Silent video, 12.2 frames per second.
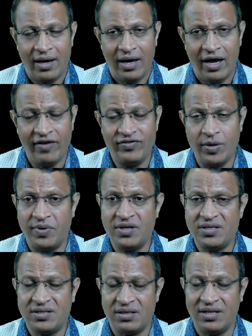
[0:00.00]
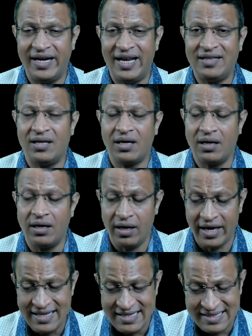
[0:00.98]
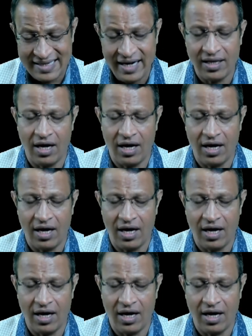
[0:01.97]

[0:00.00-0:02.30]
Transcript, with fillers: if the person, the death occurred inside the